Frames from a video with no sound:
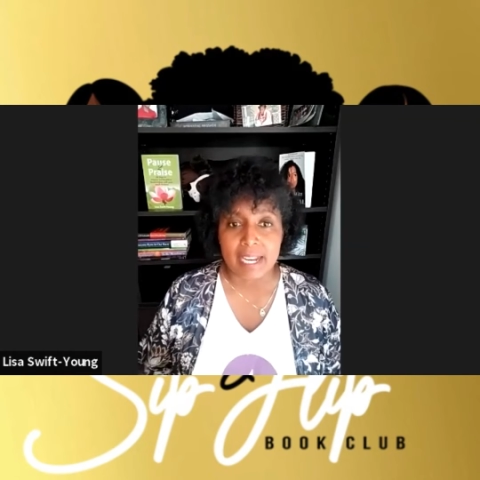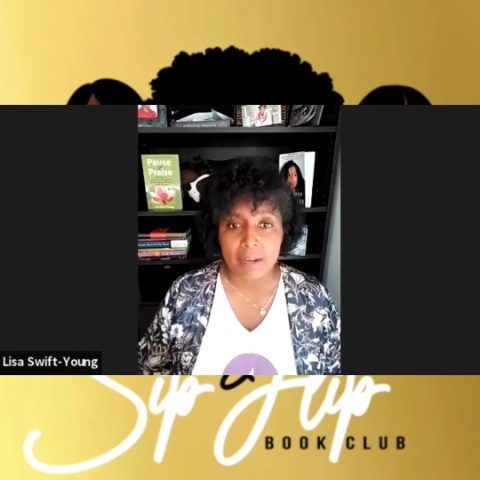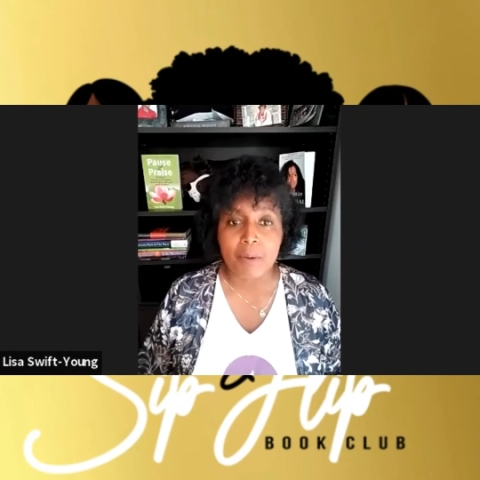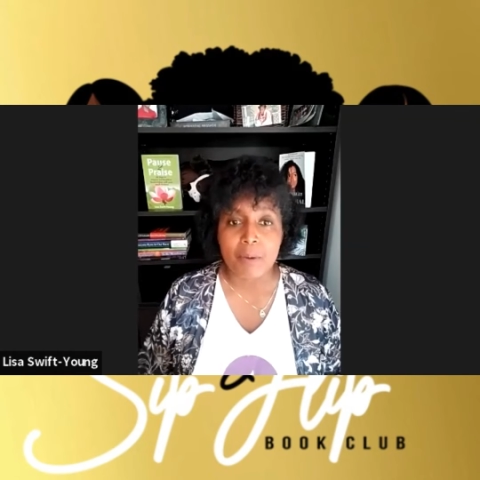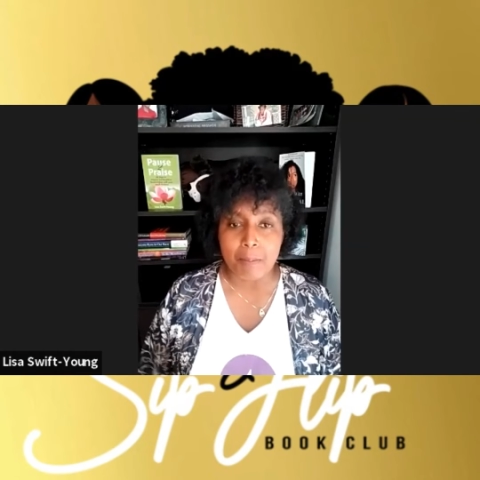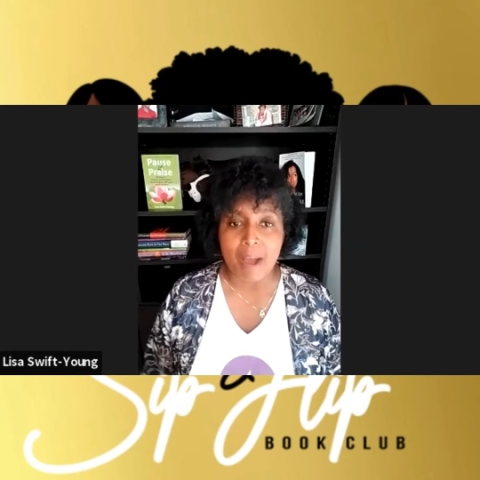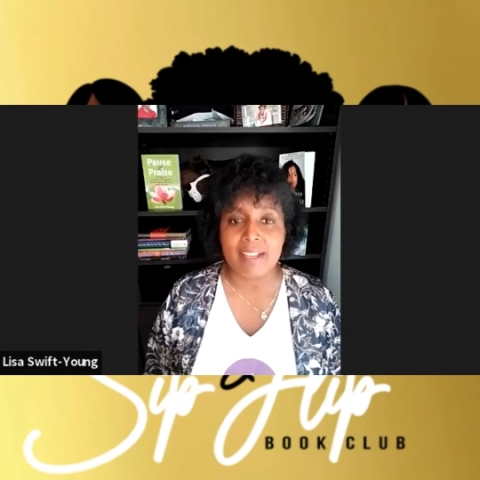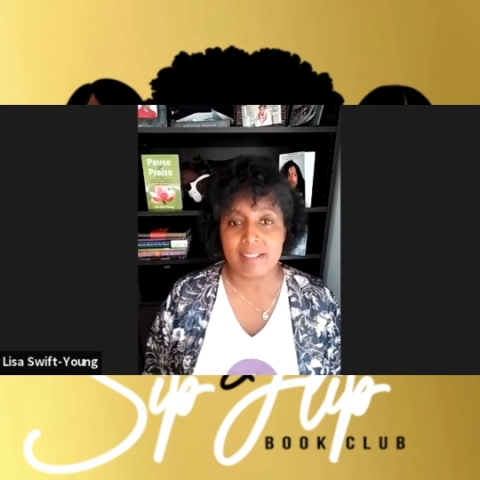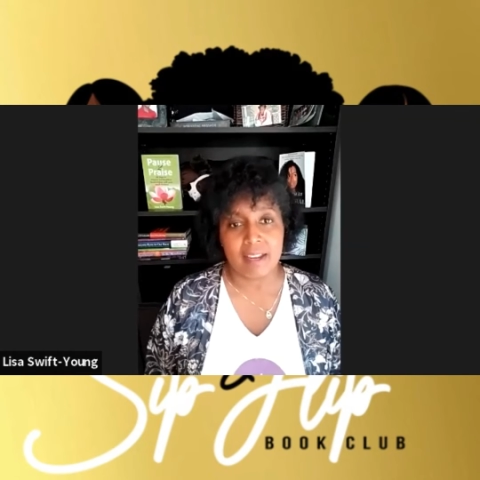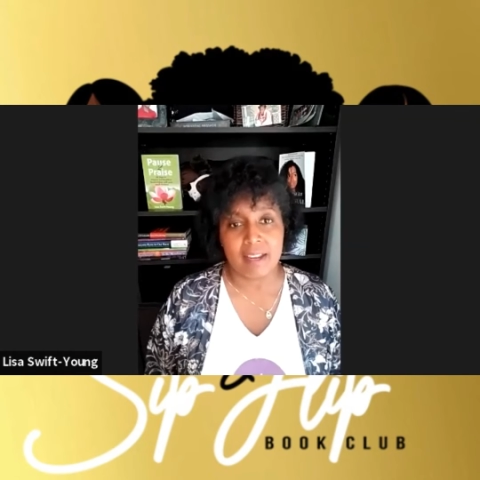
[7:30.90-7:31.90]
will be my
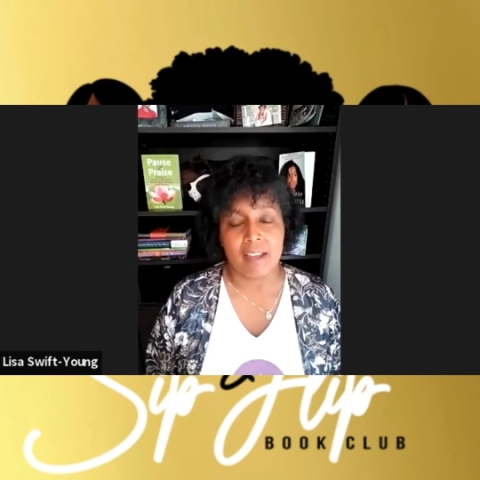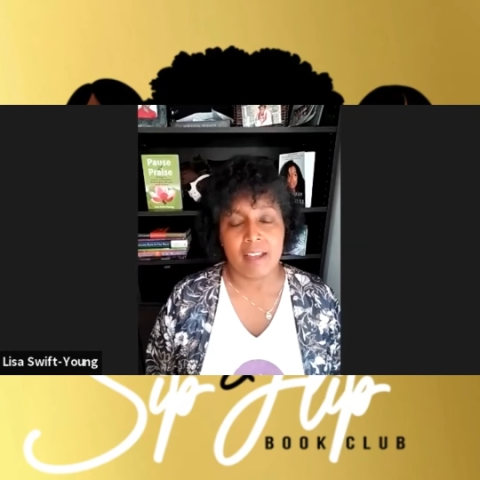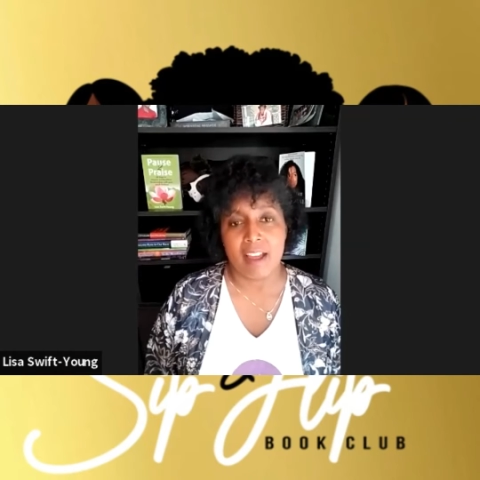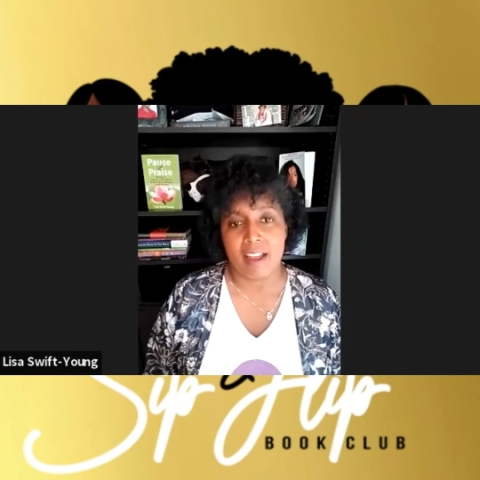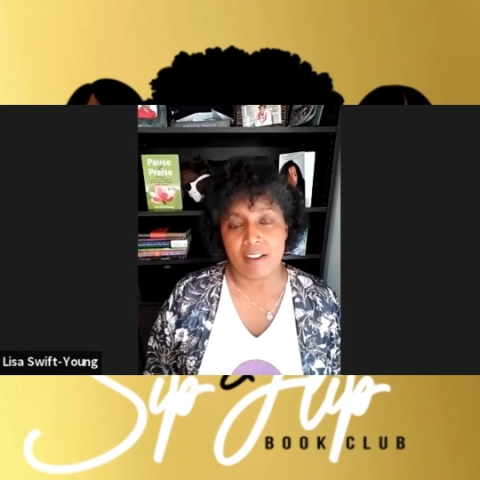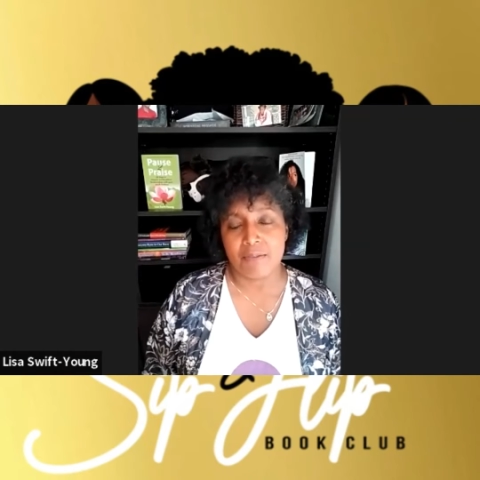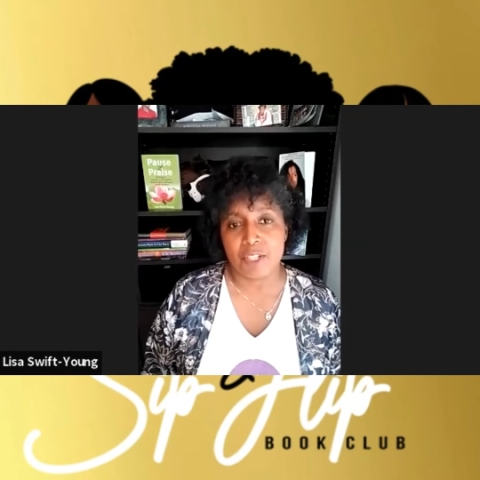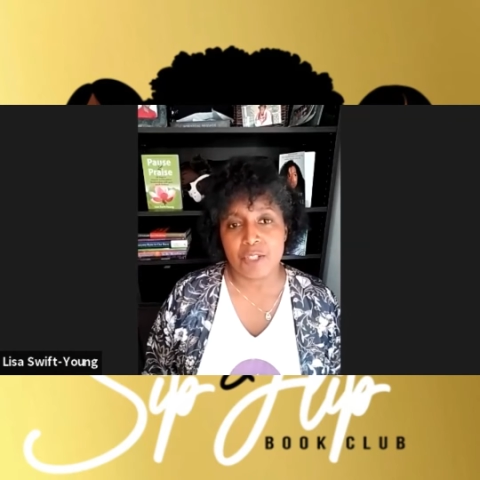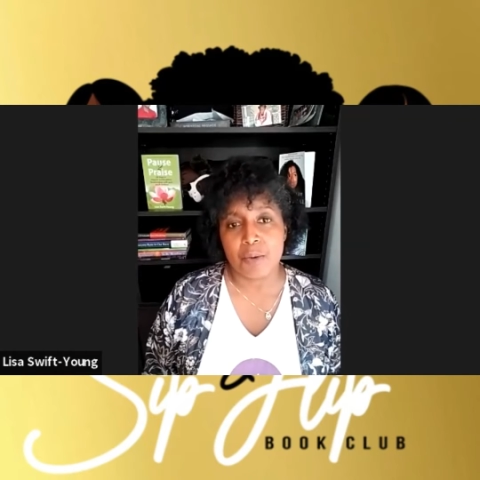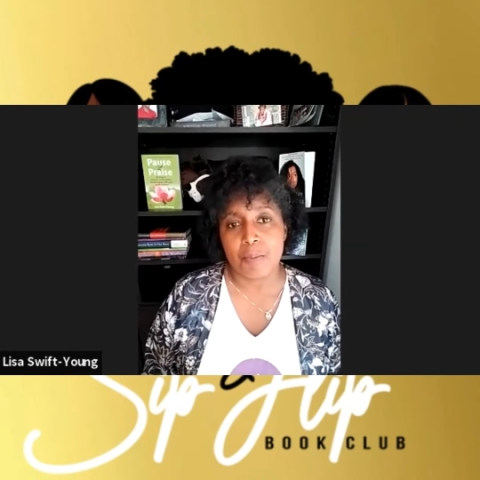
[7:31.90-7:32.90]
second
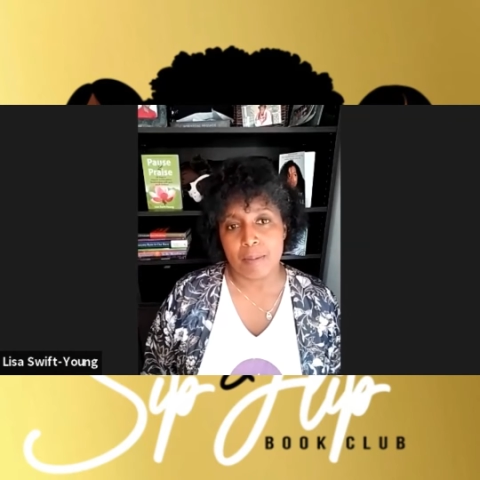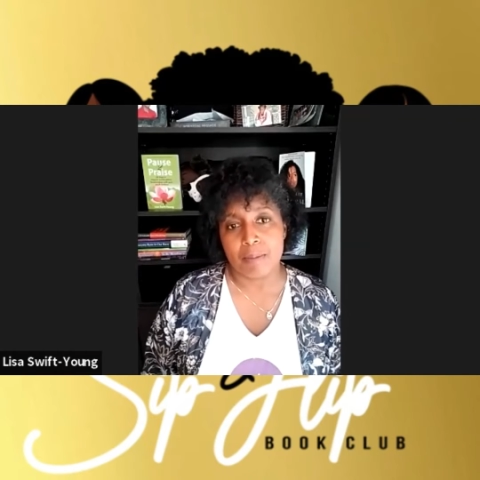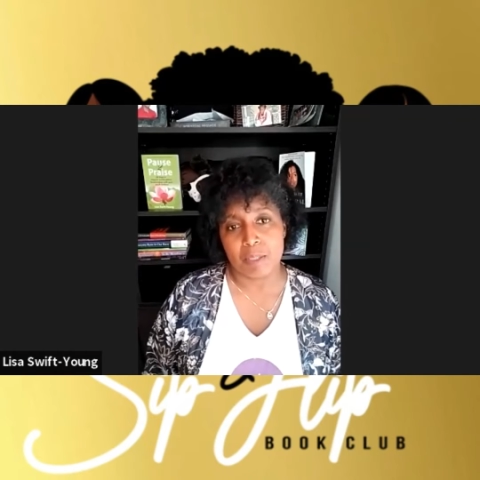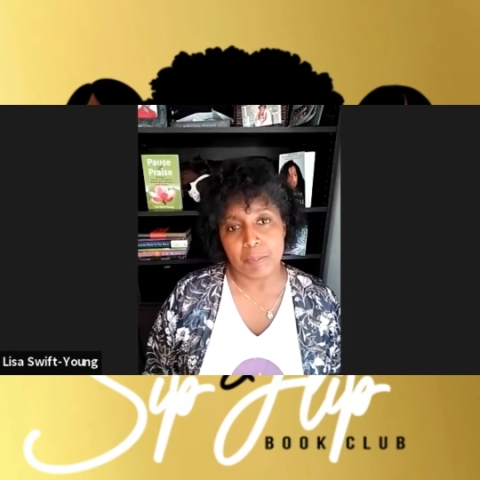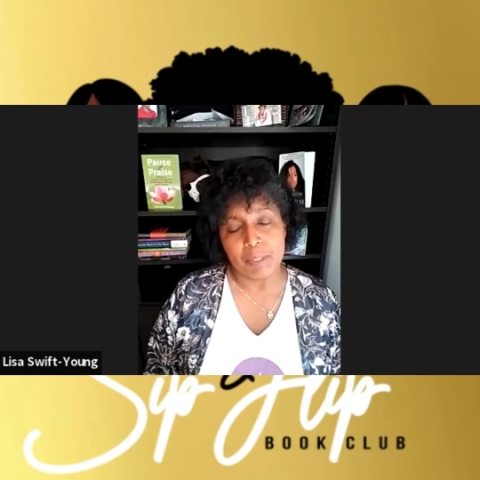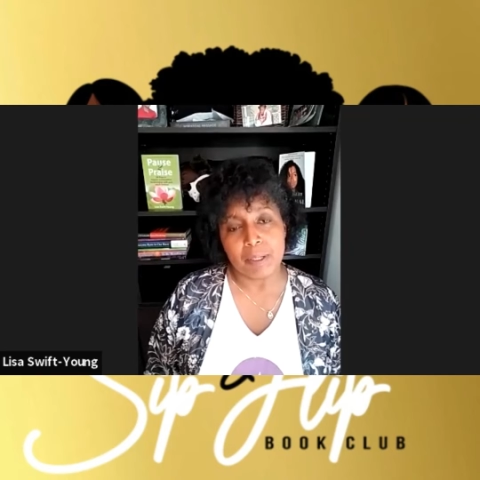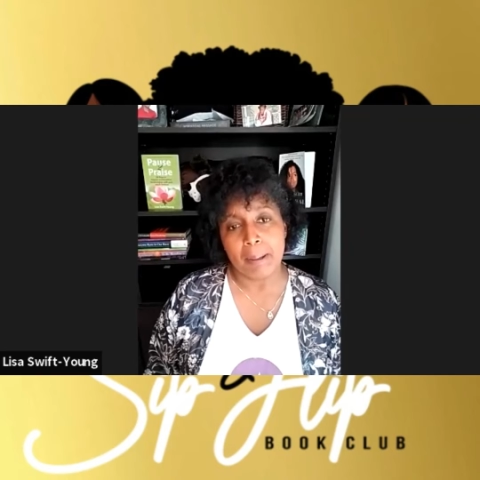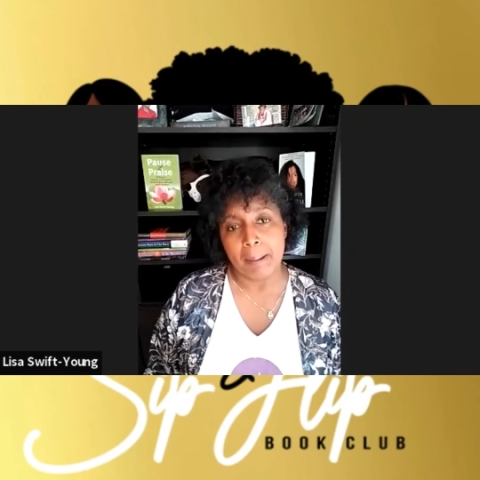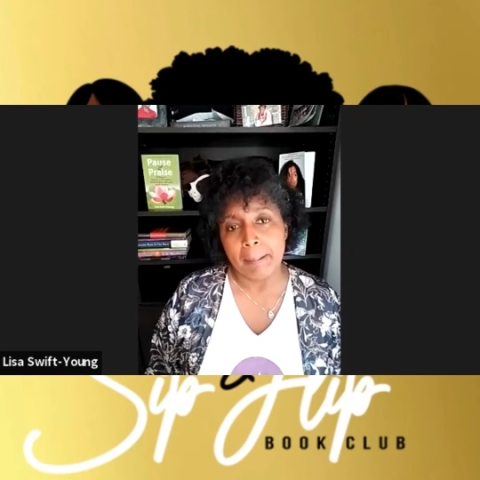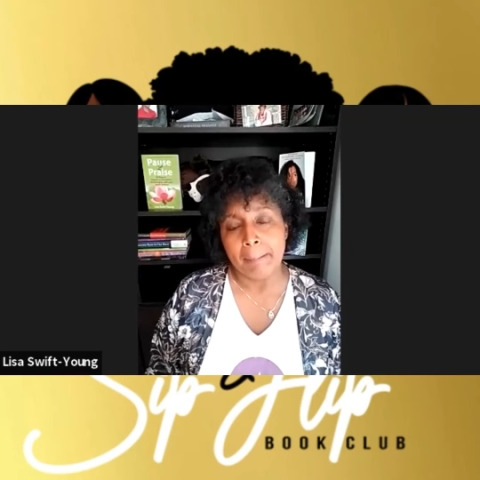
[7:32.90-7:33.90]
official published
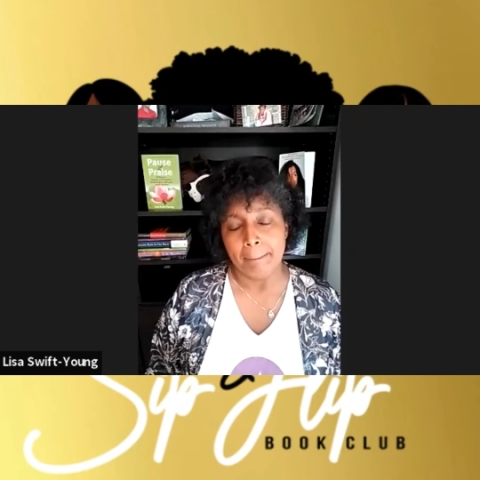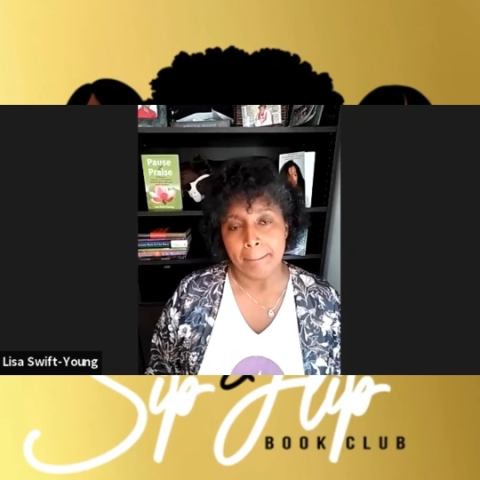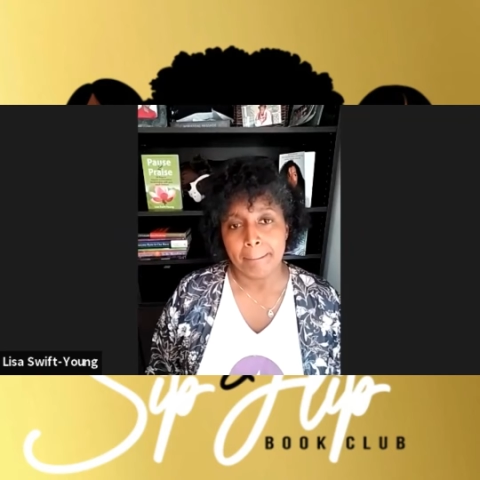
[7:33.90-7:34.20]
book.